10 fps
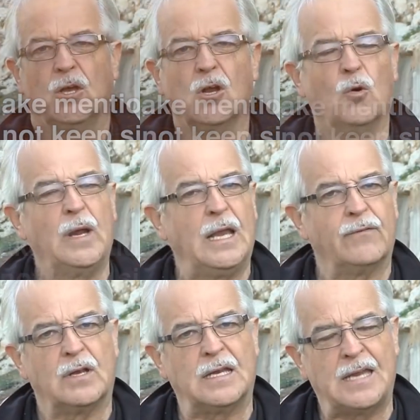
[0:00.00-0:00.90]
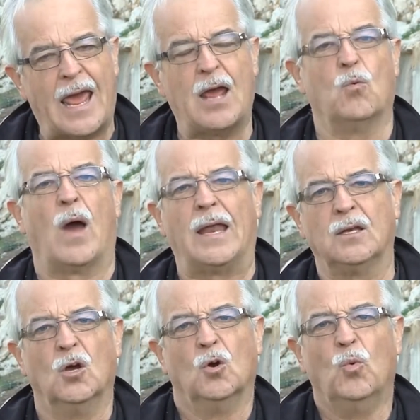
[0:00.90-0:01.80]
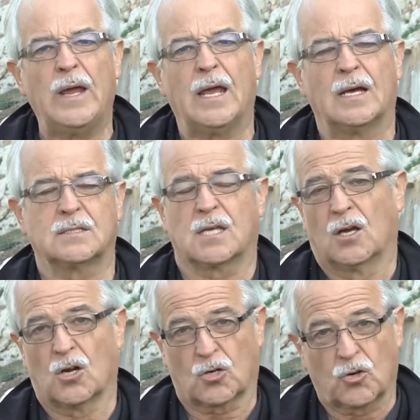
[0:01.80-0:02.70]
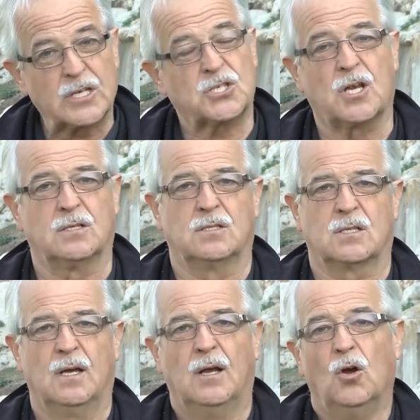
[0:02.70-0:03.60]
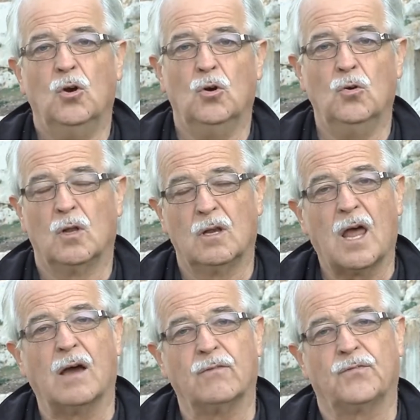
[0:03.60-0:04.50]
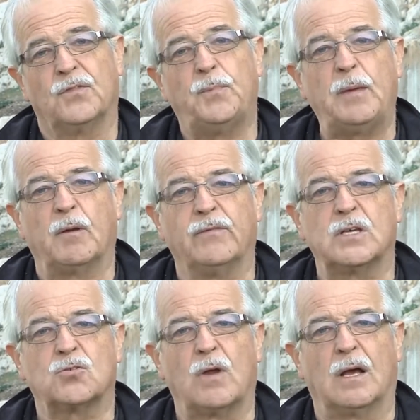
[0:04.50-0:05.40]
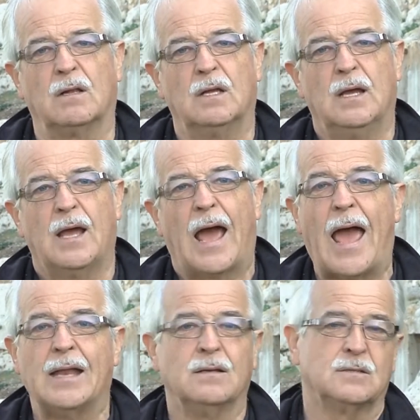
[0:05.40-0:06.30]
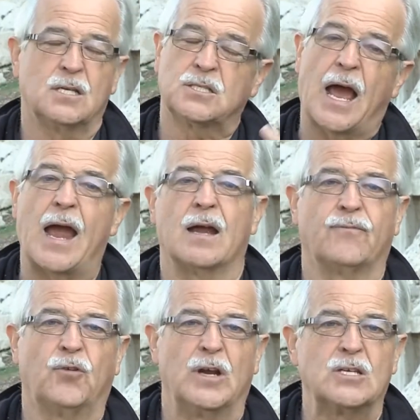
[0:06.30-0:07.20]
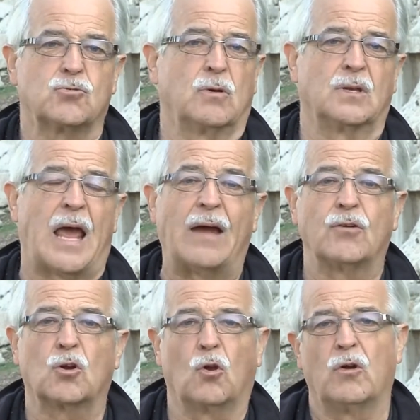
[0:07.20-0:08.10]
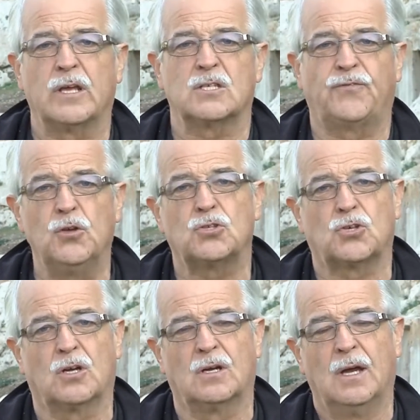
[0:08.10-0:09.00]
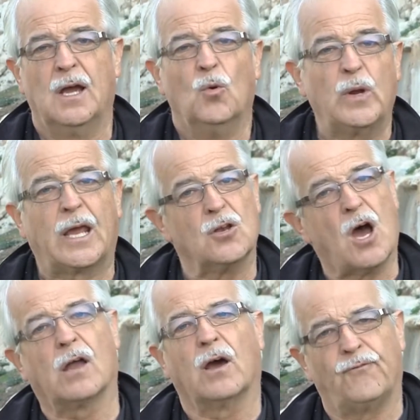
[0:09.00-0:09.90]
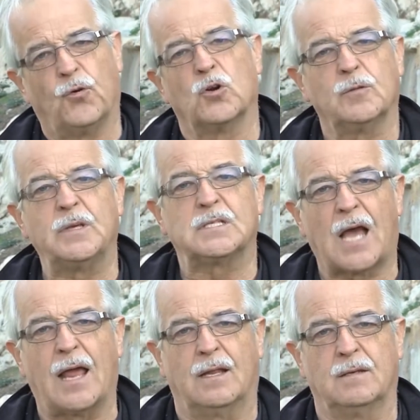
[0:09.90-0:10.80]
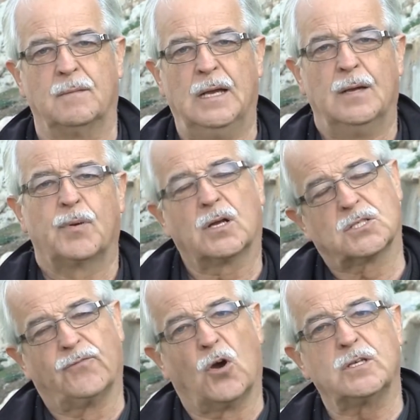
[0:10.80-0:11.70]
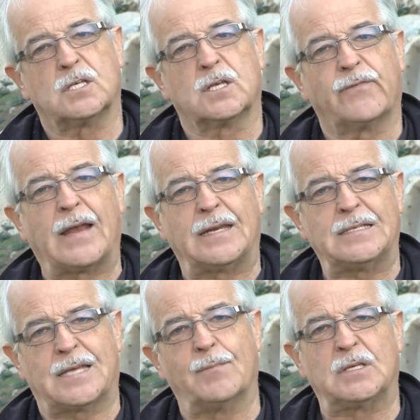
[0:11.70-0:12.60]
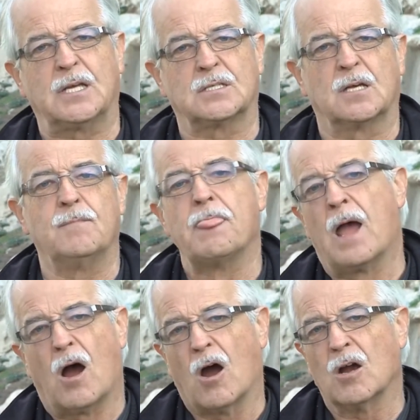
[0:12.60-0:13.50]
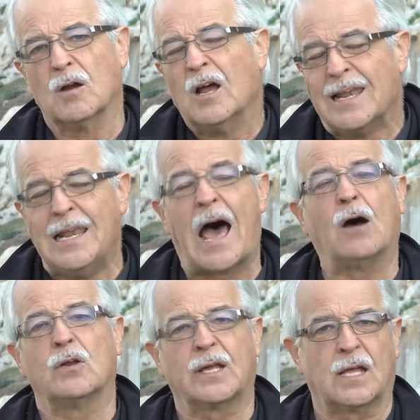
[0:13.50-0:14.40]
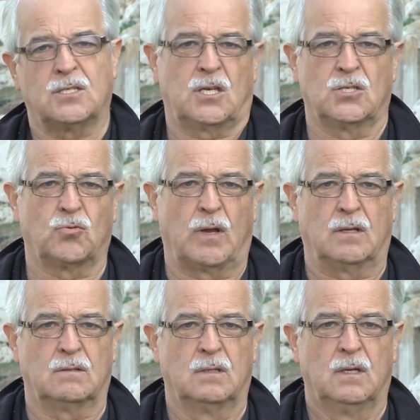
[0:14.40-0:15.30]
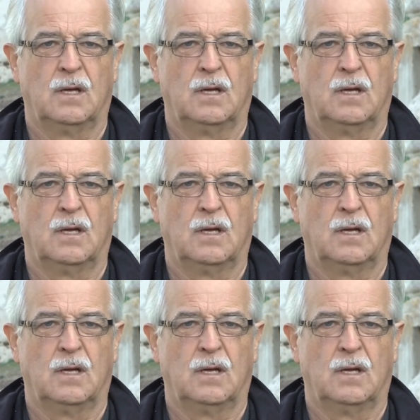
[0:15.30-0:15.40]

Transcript: You know, we live in a day when we as Christians who love the people of Israel and desire for Israel to have her glorious future, we cannot afford to be silent because the voices of anti-Semitism are loud against Israel.